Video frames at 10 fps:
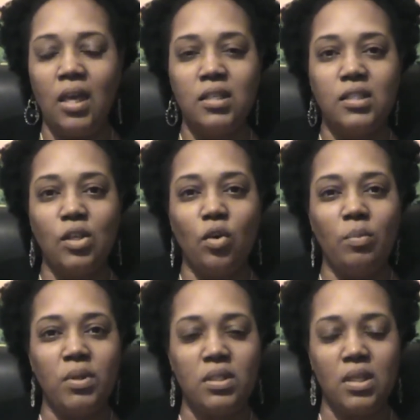So
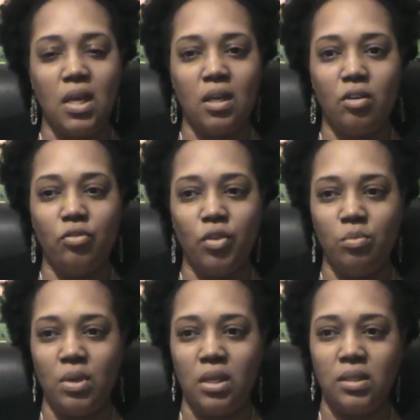I'm going to take a few
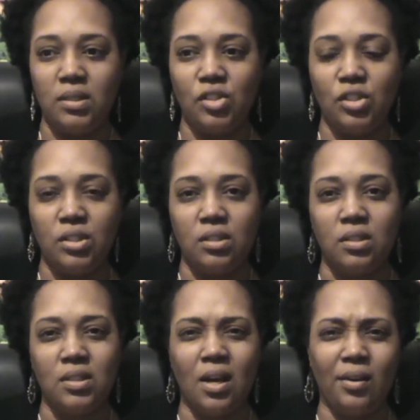minutes just to
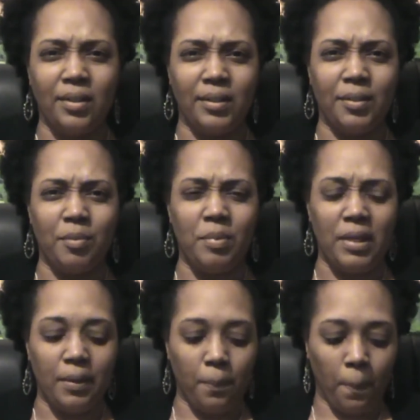talk a little
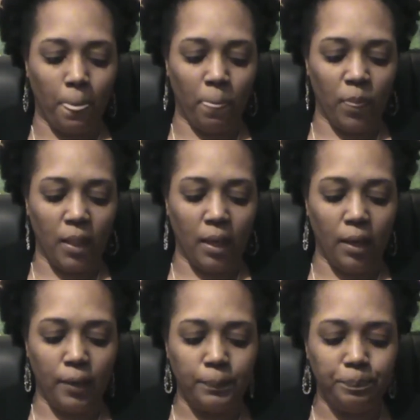bit.
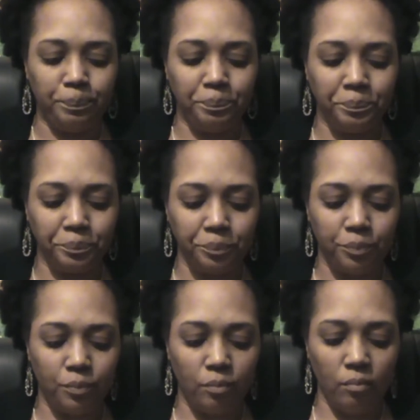Um,
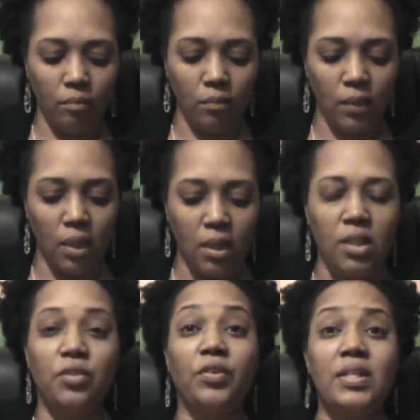
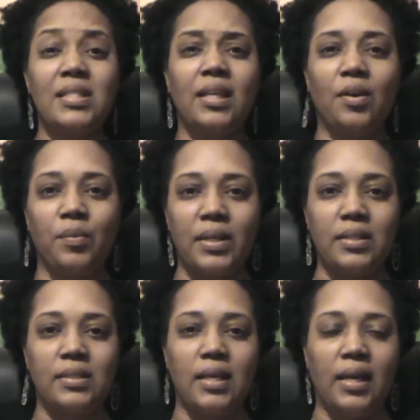the first thing I want to
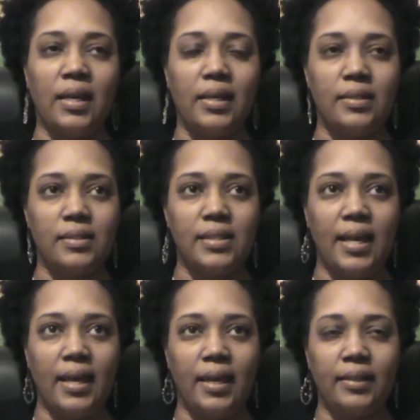say is
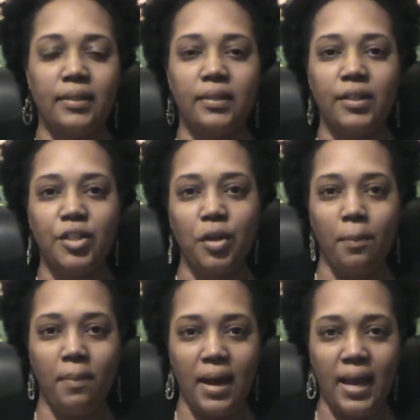that your
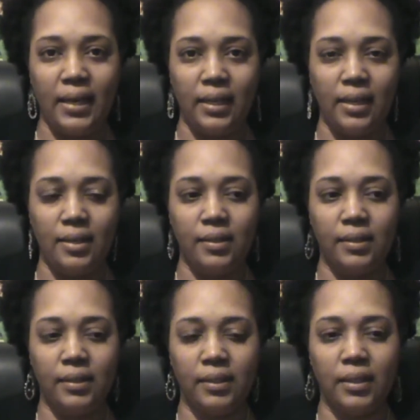body
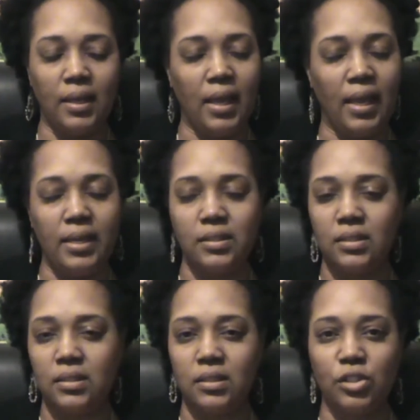
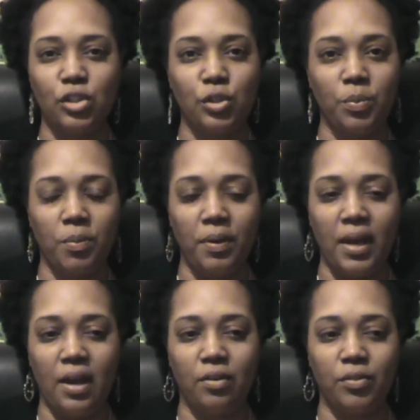is super
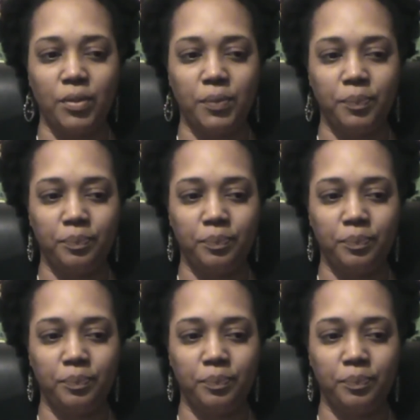powerful.